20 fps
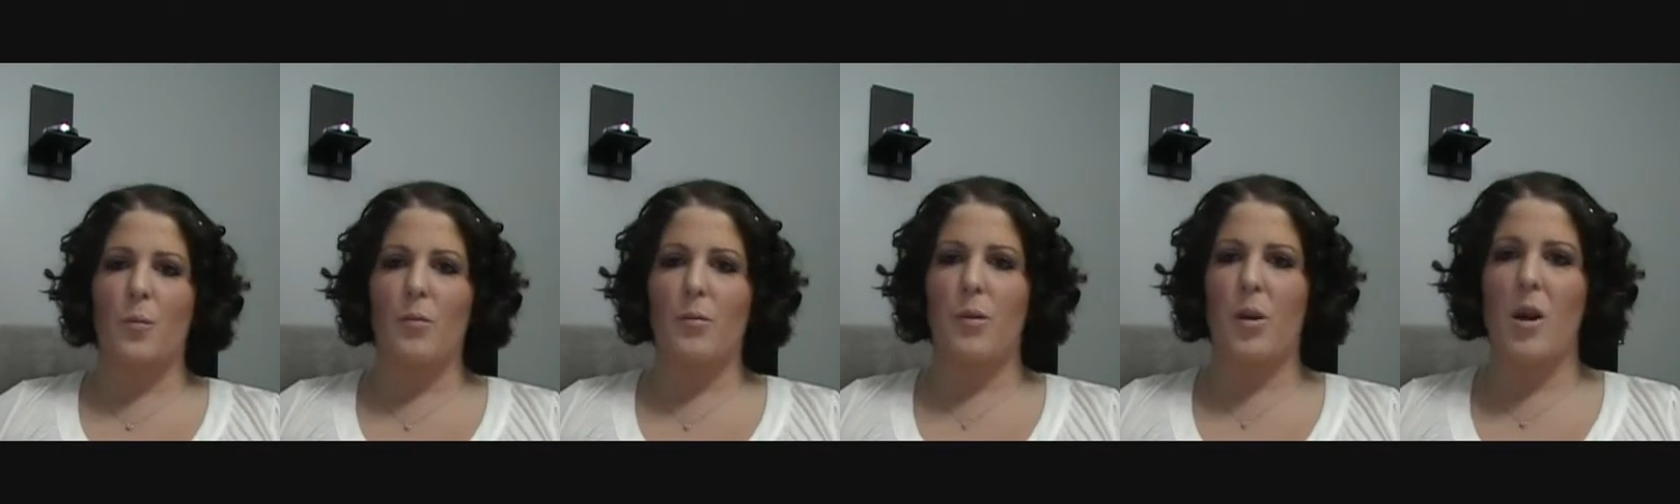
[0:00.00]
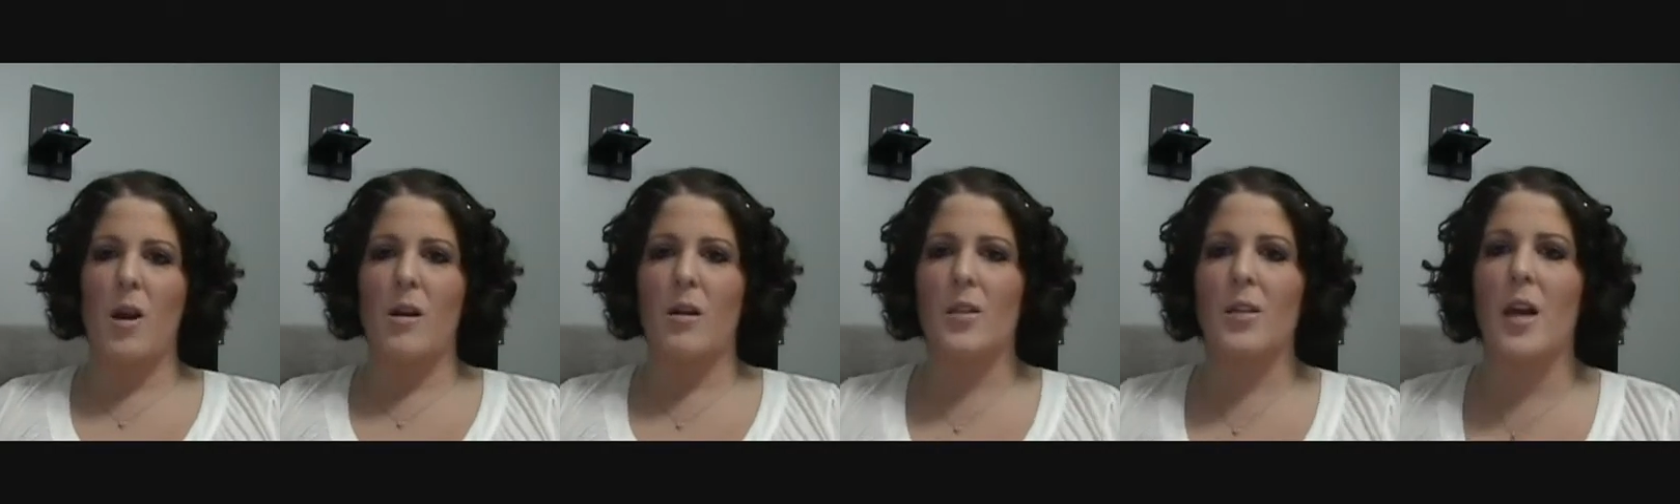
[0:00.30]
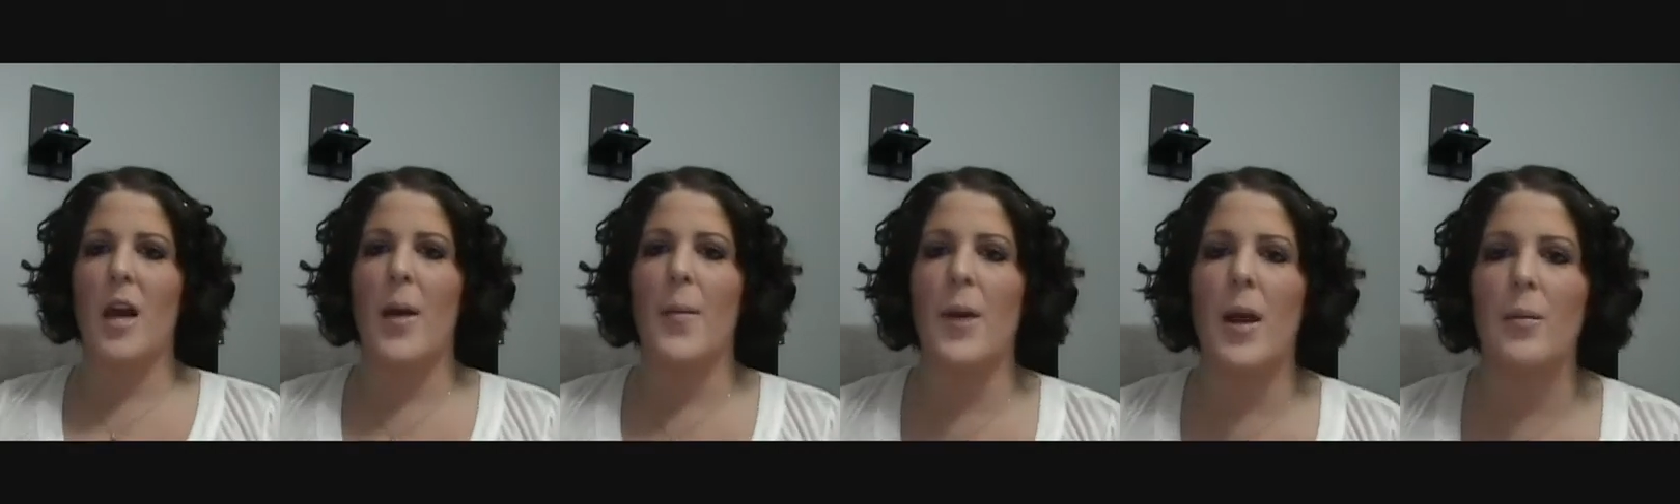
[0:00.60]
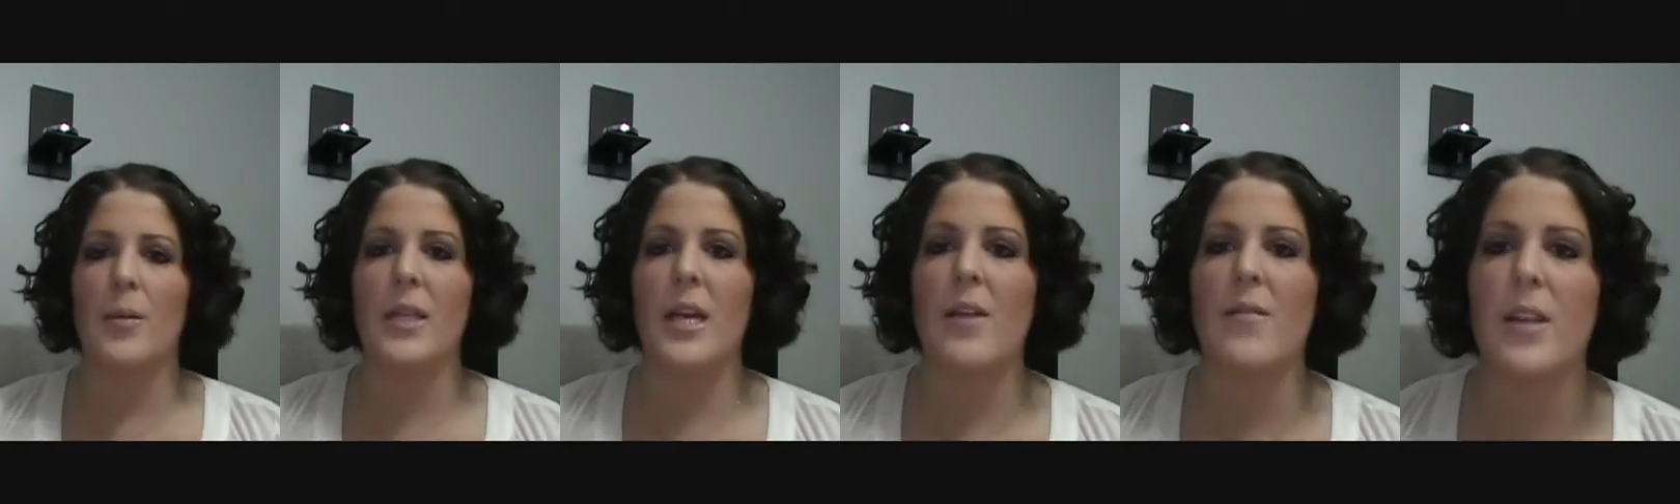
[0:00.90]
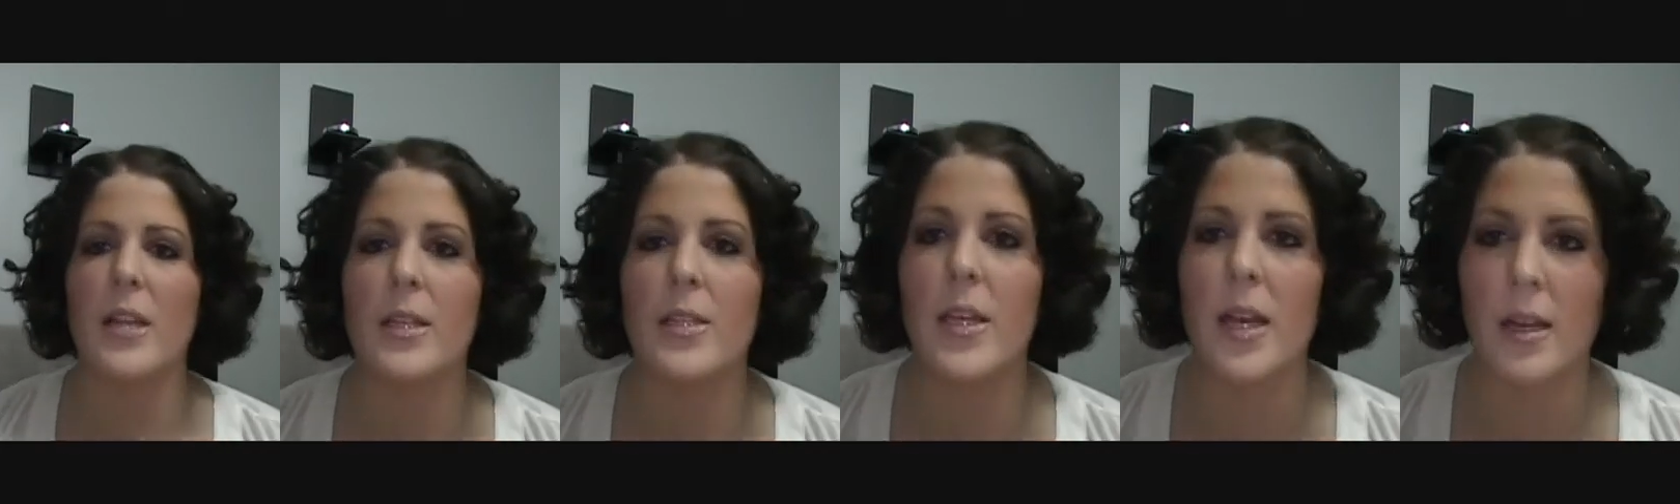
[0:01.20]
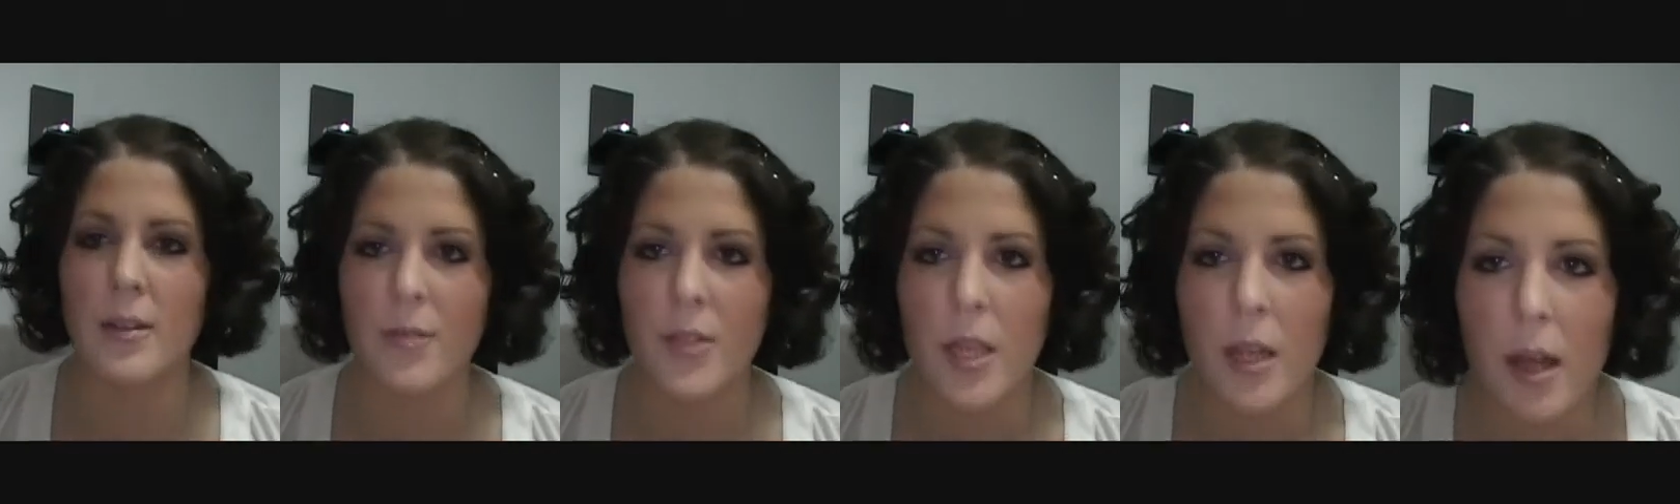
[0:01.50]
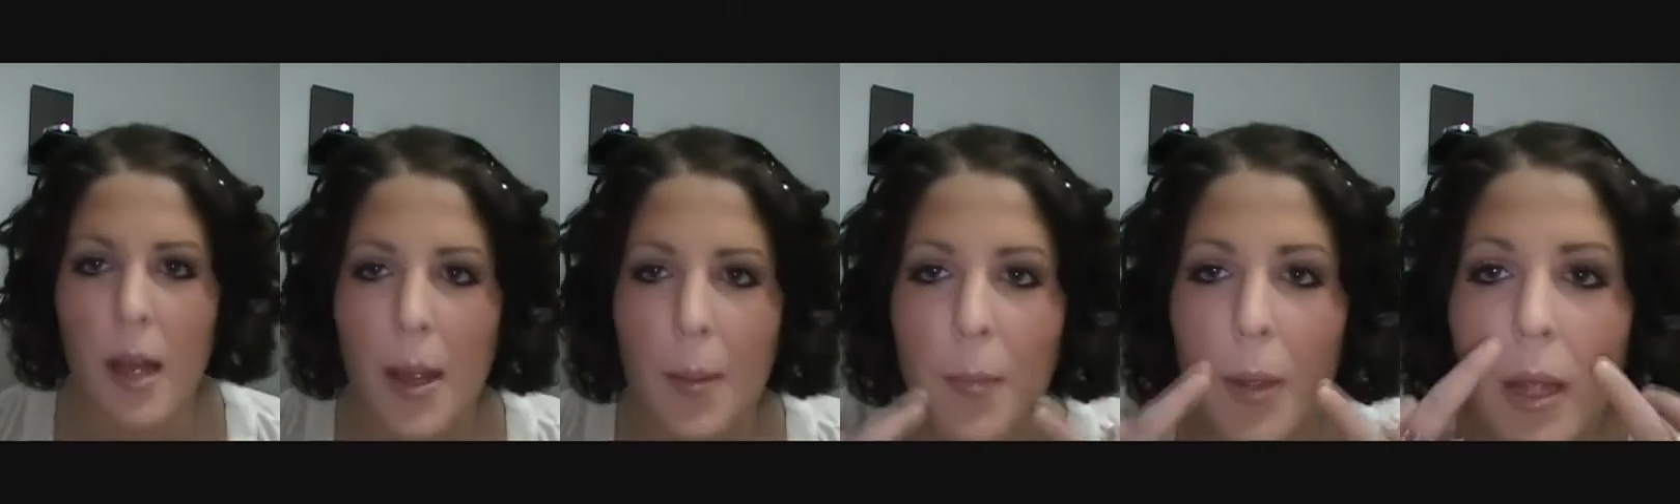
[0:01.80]
long time I was having a tough
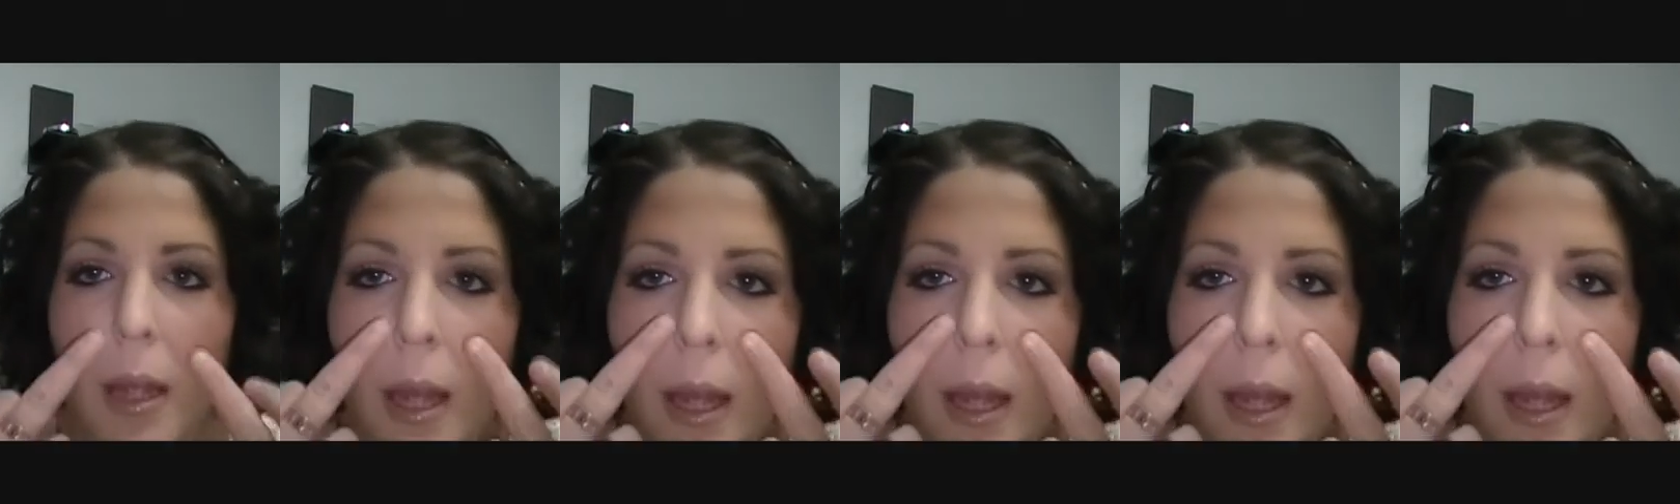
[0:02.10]
time